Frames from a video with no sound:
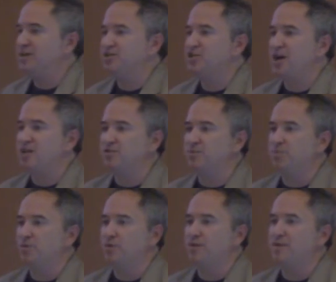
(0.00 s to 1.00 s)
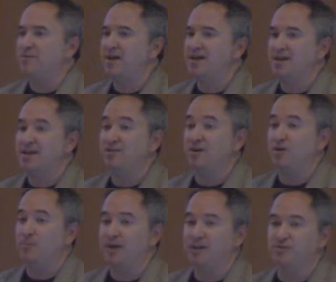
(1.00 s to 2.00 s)
in child support, they may get the
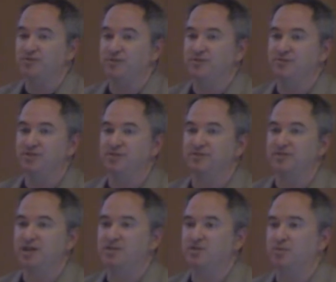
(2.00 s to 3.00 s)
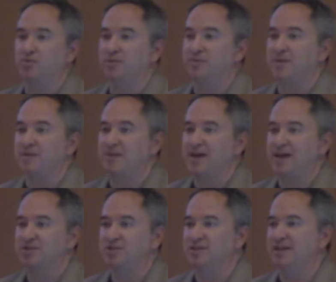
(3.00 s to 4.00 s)
homepage for the Division of Child Support, but they may
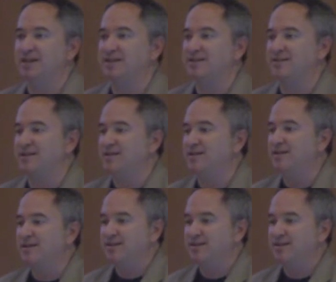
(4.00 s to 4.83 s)
actually get the